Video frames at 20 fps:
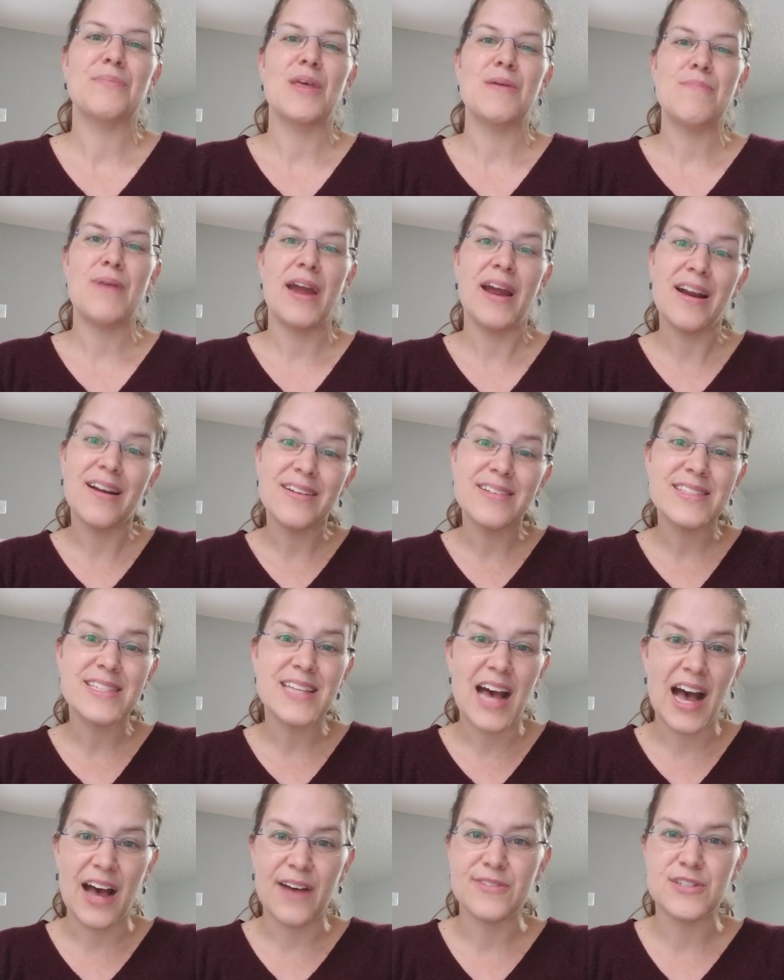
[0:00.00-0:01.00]
Parents
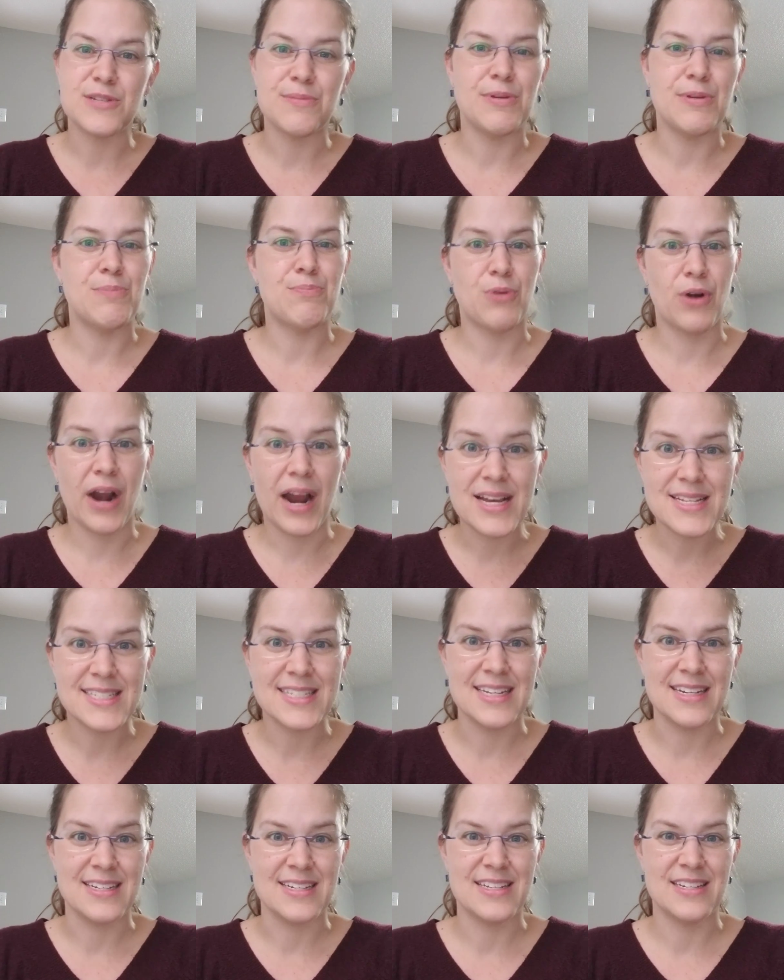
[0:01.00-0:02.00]
have to be
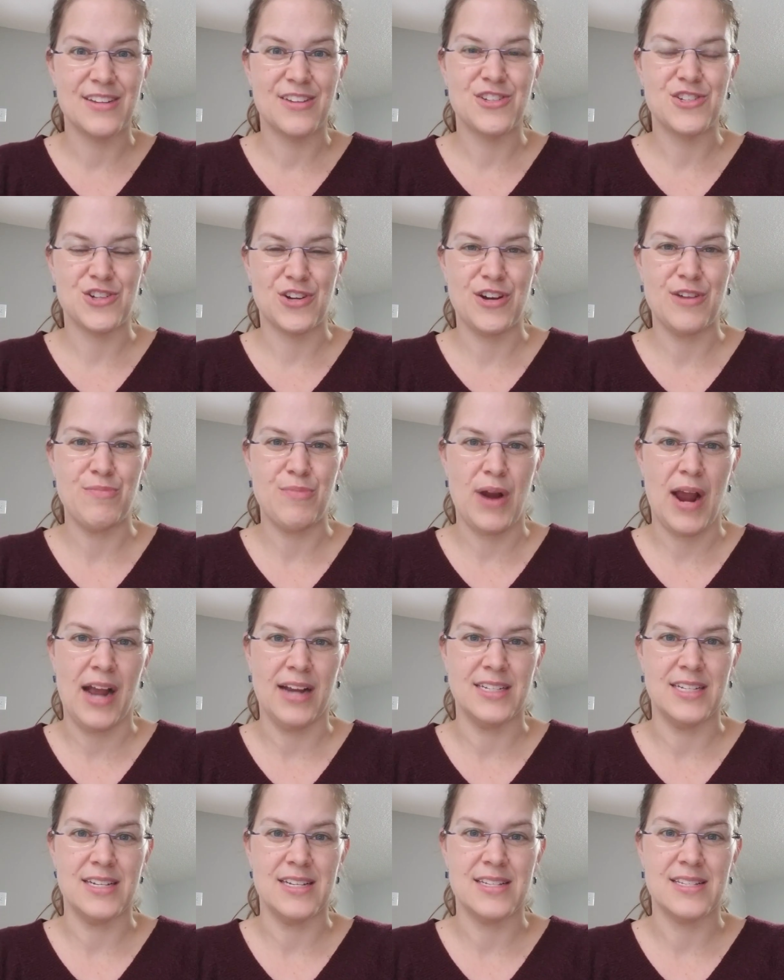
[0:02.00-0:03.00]
present during
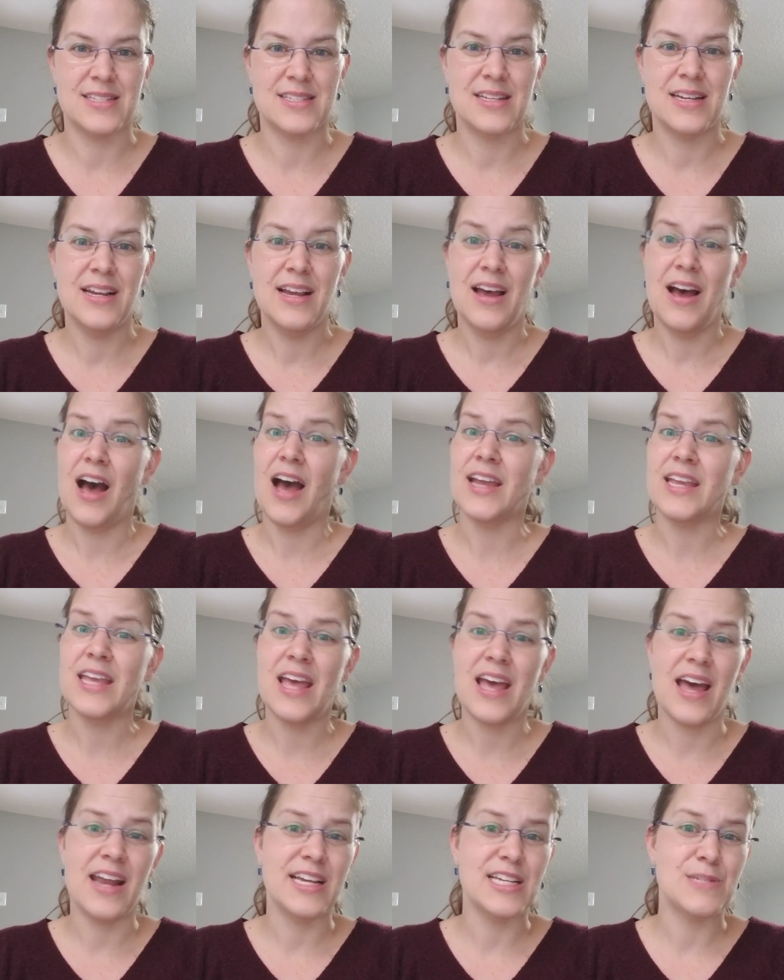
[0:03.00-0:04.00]
practice. I
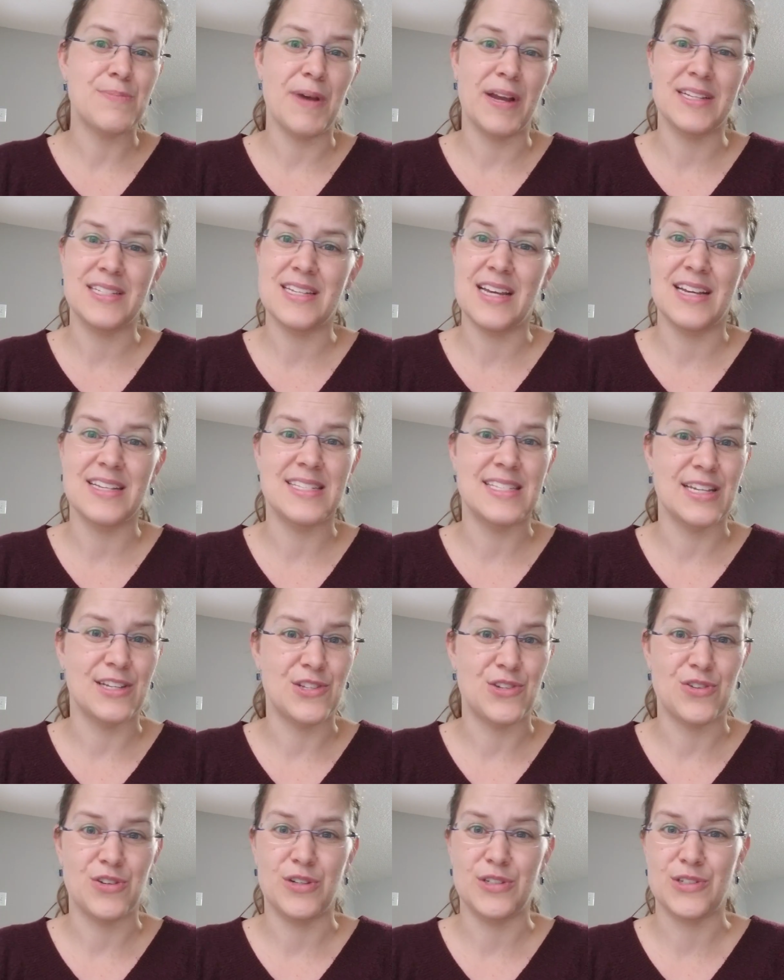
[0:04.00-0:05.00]
can't expect a
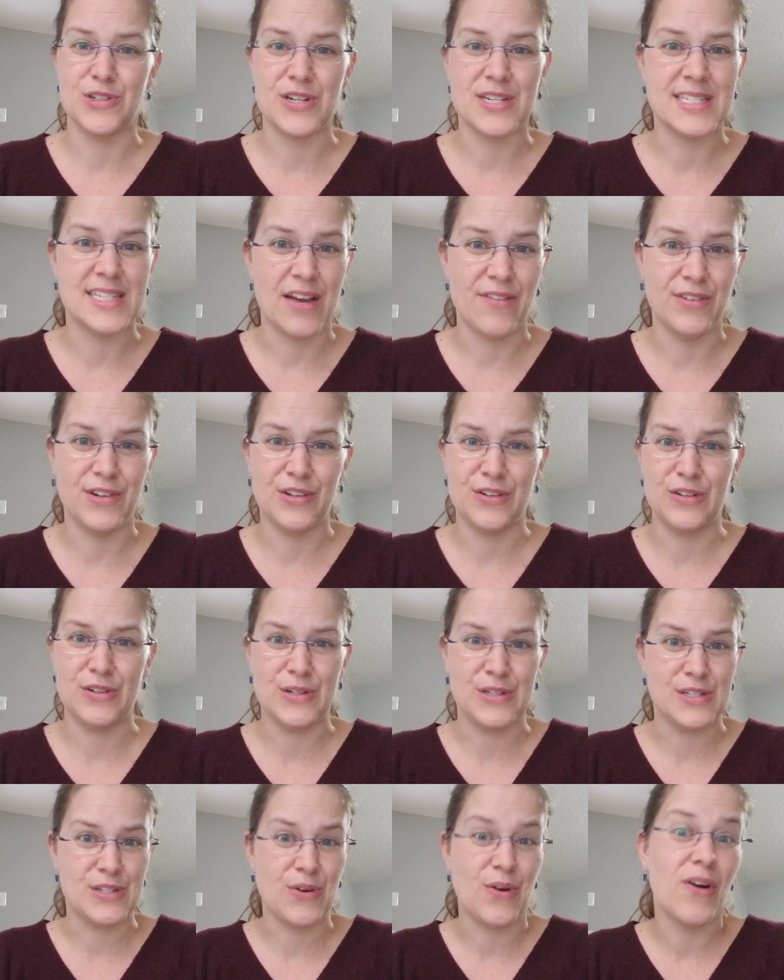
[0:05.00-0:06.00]
6-year-old or a
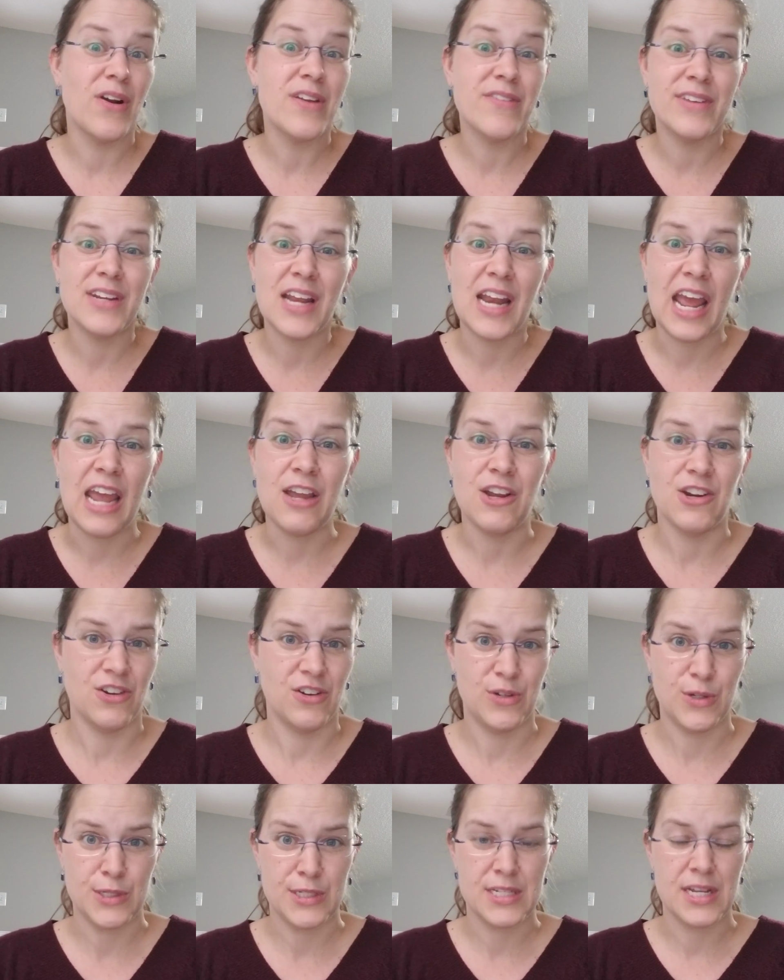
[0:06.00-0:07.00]
7-year-old or even an
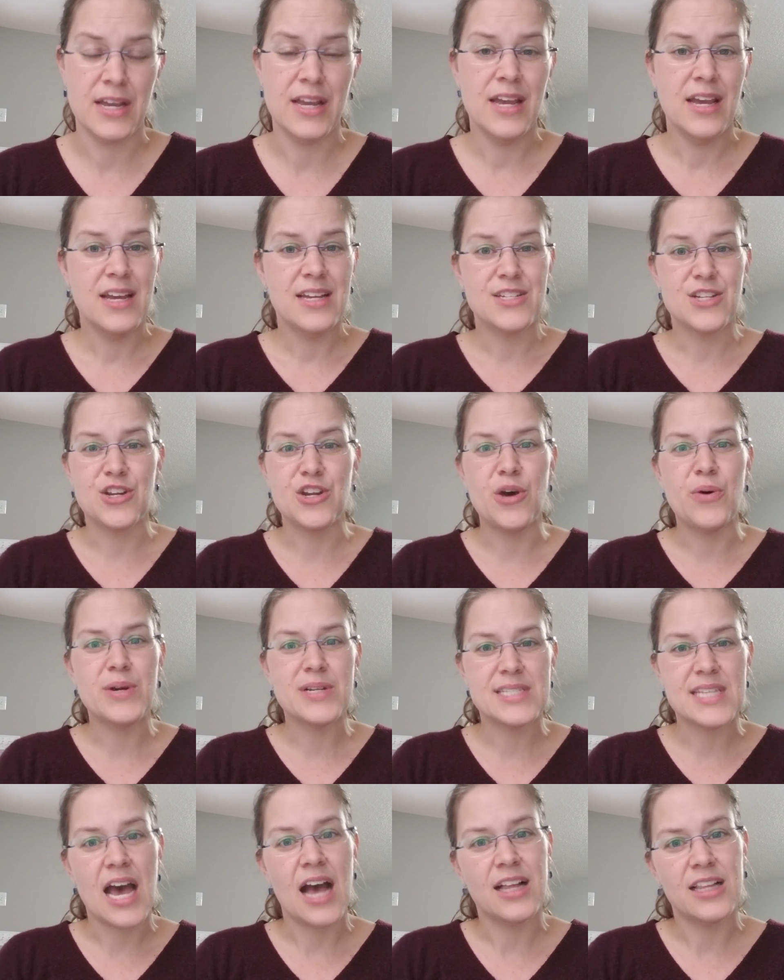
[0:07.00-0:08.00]
8-year-old to know
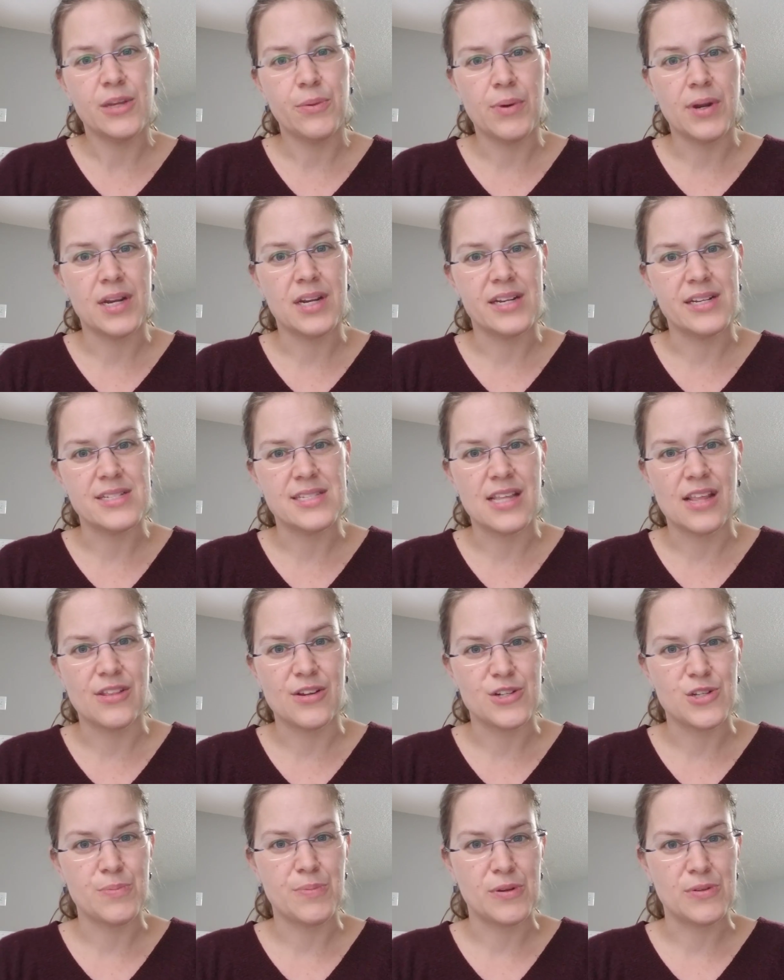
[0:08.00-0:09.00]
exactly what it is that they're
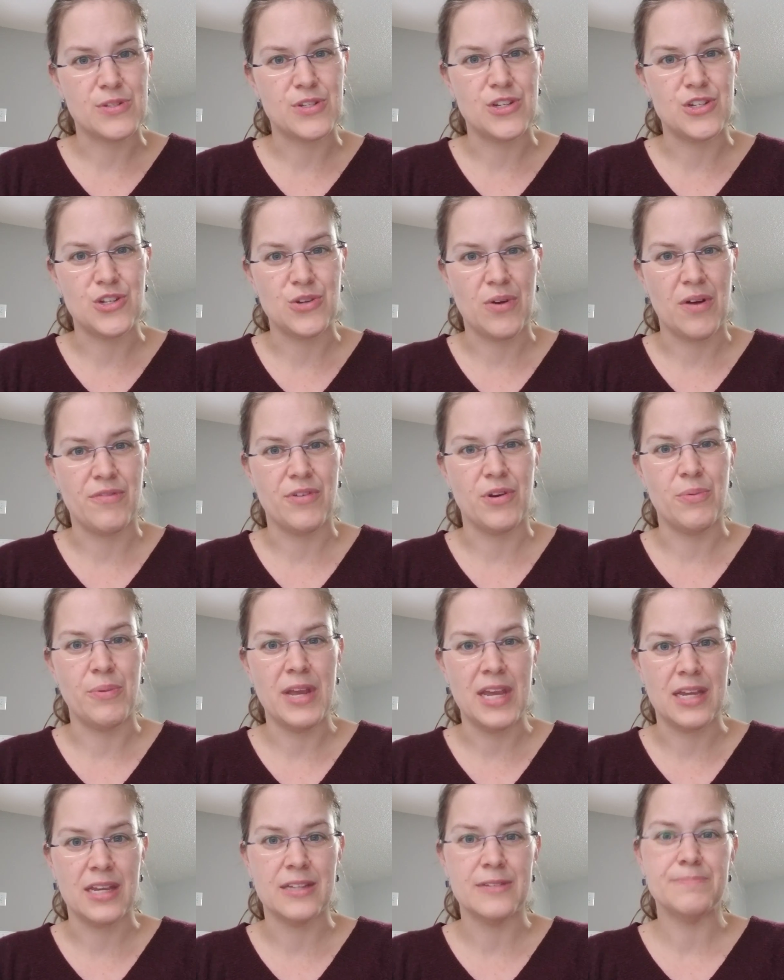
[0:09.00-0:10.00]
supposed to do every
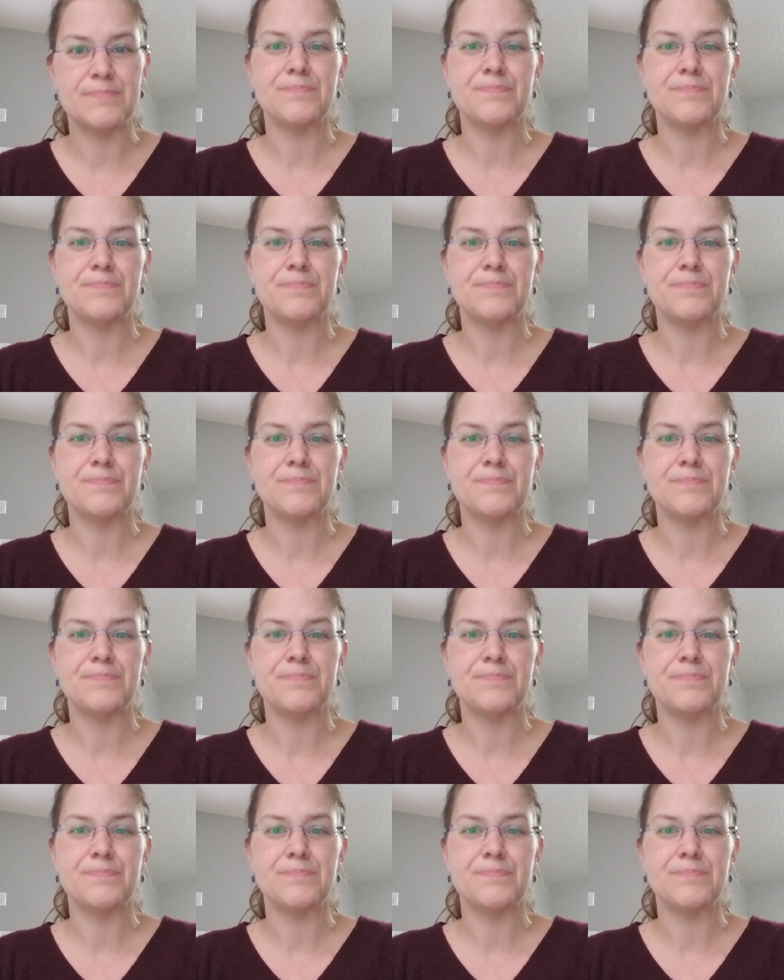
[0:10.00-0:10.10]
week.